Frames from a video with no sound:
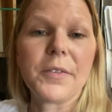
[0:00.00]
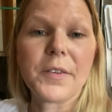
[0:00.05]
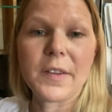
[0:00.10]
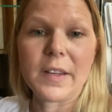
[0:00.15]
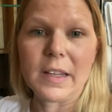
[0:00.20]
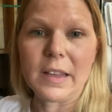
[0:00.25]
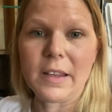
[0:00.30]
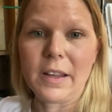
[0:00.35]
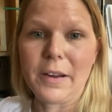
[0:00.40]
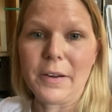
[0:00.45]

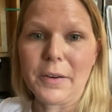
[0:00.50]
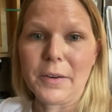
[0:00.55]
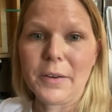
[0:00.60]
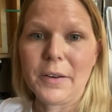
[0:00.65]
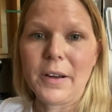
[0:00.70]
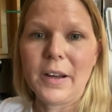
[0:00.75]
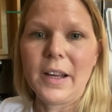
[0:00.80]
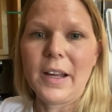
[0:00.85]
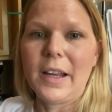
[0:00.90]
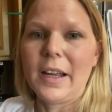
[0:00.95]
sit
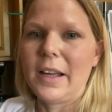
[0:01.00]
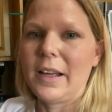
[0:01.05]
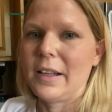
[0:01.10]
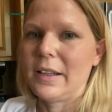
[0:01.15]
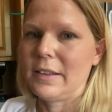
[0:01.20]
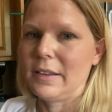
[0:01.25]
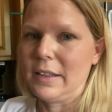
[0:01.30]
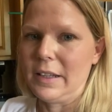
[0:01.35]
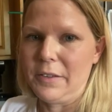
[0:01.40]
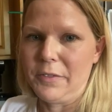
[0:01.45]
there.
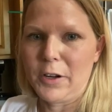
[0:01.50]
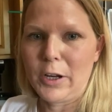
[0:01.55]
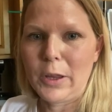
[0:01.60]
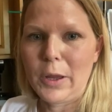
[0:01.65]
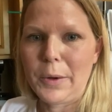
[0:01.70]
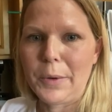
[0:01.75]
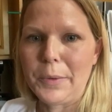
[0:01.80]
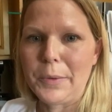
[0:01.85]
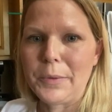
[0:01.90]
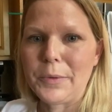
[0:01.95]
Leave it
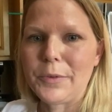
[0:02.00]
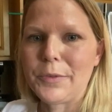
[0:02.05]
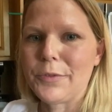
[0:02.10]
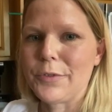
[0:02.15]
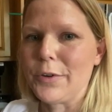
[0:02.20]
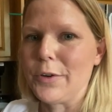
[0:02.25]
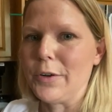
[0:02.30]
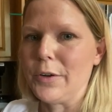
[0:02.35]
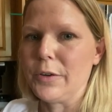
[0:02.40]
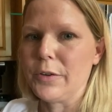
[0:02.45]
alone
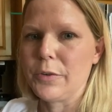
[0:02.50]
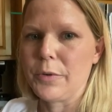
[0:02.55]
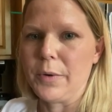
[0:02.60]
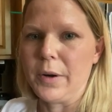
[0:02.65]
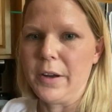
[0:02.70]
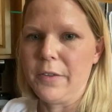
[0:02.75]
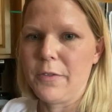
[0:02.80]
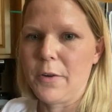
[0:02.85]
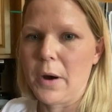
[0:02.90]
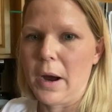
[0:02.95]
for
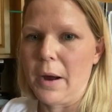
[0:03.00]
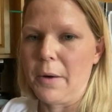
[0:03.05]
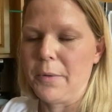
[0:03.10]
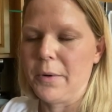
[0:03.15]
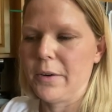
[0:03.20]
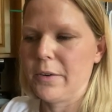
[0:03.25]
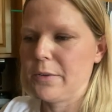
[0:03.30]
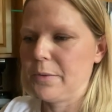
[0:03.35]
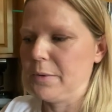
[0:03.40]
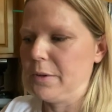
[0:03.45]
24
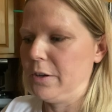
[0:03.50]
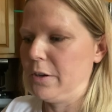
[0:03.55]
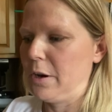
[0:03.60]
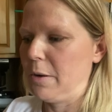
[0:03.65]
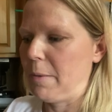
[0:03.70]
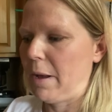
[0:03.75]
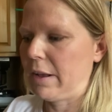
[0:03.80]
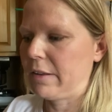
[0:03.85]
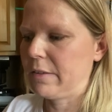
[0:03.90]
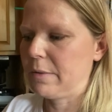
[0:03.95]
hours. When you
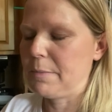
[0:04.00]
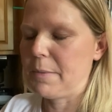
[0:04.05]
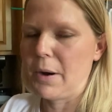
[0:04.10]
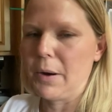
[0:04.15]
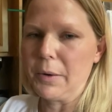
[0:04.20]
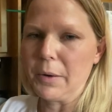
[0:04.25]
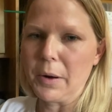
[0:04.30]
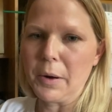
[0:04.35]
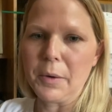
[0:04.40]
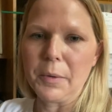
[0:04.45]
go back
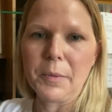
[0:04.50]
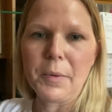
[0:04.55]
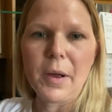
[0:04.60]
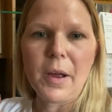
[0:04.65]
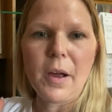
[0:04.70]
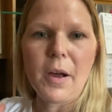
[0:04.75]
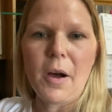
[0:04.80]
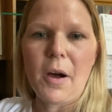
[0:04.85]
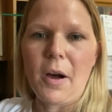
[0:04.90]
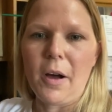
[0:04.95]
tomorrow,
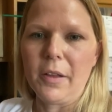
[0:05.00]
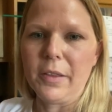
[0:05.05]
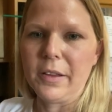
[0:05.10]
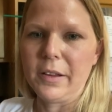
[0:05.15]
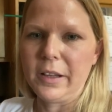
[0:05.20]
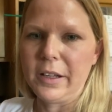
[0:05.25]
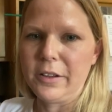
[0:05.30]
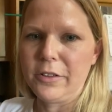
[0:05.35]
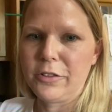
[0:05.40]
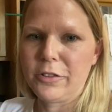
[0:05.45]
all the
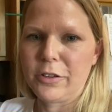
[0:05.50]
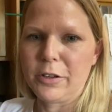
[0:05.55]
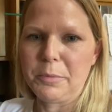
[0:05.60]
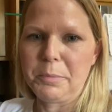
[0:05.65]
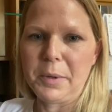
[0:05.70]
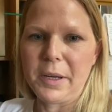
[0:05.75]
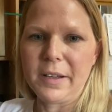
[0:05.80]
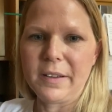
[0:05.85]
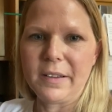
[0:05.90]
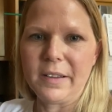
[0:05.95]
lids should
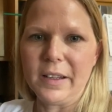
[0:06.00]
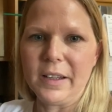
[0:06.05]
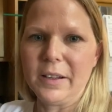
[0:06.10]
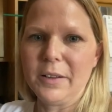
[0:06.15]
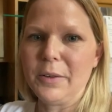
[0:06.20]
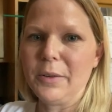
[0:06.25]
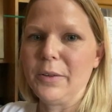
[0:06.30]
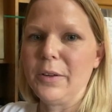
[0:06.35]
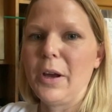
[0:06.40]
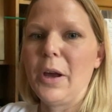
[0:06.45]
be
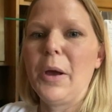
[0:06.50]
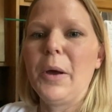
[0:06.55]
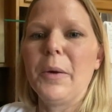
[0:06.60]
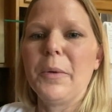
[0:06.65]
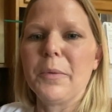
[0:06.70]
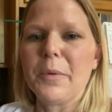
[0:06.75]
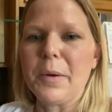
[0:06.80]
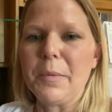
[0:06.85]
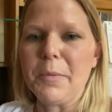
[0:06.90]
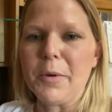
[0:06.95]
sealed.
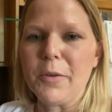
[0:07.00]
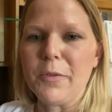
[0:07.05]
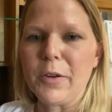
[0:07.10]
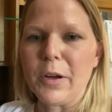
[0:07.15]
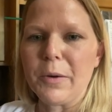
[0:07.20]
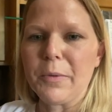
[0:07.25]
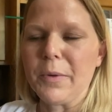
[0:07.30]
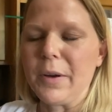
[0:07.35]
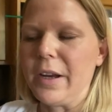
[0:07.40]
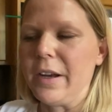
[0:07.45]
Remove
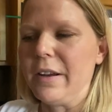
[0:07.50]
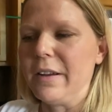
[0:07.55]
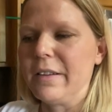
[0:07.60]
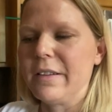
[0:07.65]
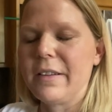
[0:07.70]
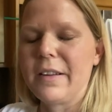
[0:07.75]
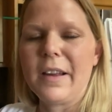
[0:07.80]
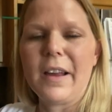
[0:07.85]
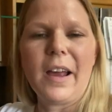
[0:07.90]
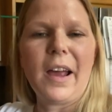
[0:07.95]
your
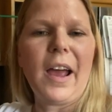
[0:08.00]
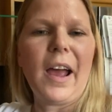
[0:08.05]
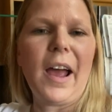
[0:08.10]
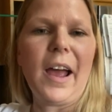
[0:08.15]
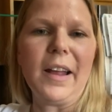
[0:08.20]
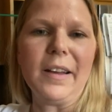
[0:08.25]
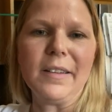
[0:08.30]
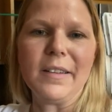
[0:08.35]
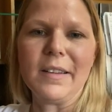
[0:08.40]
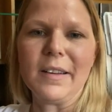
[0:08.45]
rings
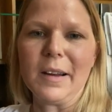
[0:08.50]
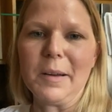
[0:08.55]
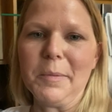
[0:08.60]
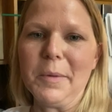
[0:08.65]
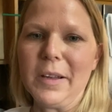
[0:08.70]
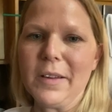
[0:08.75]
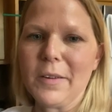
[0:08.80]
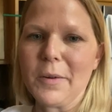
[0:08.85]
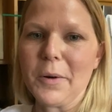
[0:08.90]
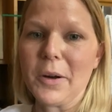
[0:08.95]
and stick them
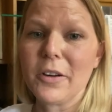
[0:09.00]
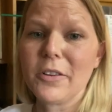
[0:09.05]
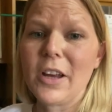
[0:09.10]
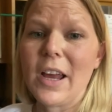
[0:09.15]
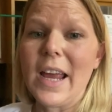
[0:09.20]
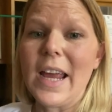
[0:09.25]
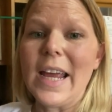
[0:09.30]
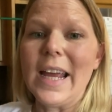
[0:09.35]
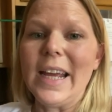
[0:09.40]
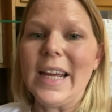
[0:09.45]
in storage.
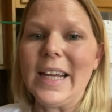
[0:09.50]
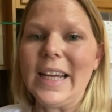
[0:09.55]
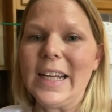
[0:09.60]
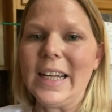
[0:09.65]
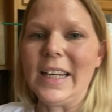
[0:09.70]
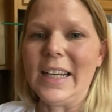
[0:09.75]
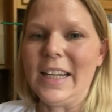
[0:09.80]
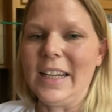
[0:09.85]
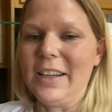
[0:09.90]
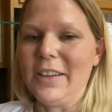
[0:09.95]

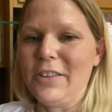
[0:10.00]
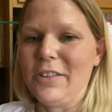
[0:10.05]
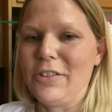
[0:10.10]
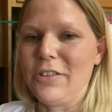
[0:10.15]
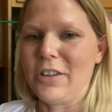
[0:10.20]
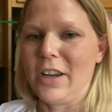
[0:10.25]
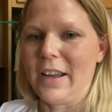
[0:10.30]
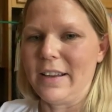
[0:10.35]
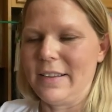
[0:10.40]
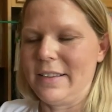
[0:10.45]
It is
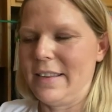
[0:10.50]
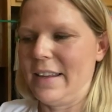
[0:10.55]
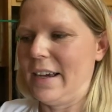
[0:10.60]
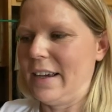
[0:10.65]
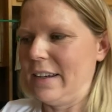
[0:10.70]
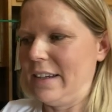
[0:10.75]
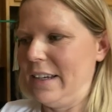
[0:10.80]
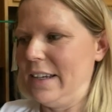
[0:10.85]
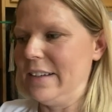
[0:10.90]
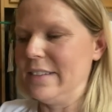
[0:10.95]
just
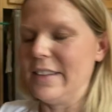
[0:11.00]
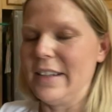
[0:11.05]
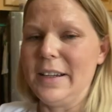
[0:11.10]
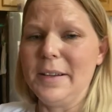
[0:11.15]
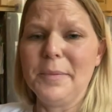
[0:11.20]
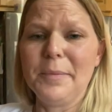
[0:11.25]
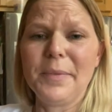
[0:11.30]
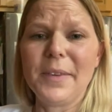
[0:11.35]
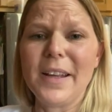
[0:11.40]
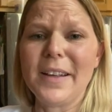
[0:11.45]
that easy.
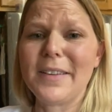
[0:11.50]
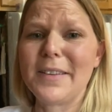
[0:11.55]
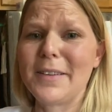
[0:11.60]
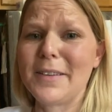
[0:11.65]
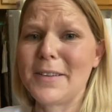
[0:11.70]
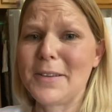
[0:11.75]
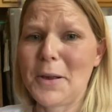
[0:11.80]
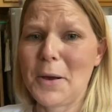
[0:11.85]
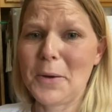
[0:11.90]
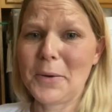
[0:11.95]

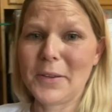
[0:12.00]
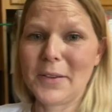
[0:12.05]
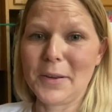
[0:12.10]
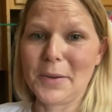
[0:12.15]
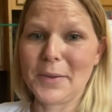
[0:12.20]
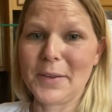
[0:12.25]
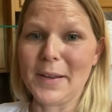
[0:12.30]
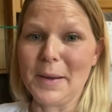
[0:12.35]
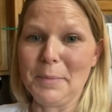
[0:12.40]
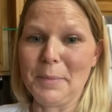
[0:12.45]
It's
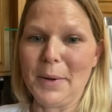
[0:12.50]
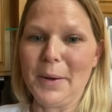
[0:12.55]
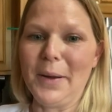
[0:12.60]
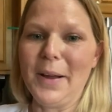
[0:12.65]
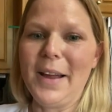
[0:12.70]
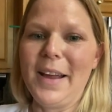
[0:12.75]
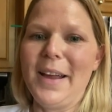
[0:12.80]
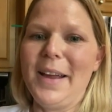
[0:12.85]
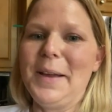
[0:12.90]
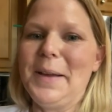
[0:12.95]
so simple.
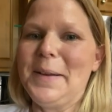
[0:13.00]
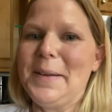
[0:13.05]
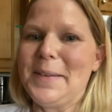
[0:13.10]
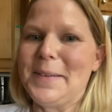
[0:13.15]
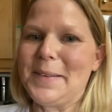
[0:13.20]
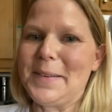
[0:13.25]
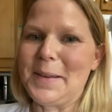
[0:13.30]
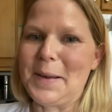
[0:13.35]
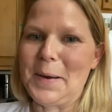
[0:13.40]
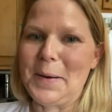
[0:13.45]

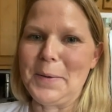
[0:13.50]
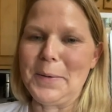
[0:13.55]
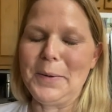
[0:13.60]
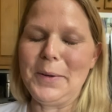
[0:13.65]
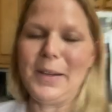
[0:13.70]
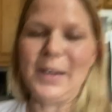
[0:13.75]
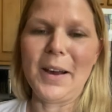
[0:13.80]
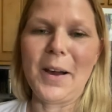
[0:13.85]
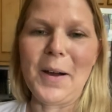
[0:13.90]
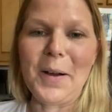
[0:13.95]
So
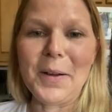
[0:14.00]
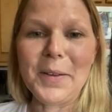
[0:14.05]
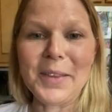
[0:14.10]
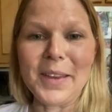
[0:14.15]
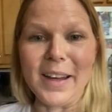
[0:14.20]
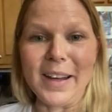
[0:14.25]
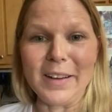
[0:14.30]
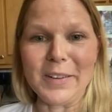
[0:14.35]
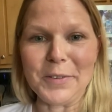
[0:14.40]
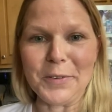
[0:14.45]
y'all,
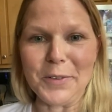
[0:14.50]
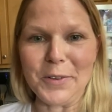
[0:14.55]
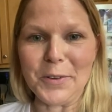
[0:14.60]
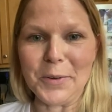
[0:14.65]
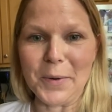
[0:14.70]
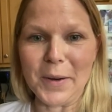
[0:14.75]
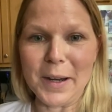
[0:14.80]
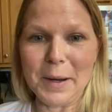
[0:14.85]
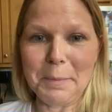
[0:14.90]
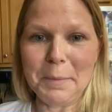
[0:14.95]
thanks for
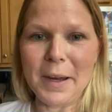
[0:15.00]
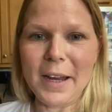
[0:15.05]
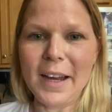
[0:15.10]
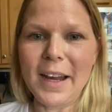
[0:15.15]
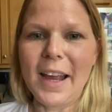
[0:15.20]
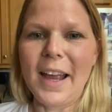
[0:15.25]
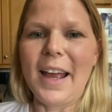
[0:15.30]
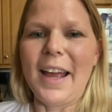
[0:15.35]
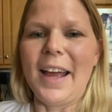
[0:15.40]
joining me.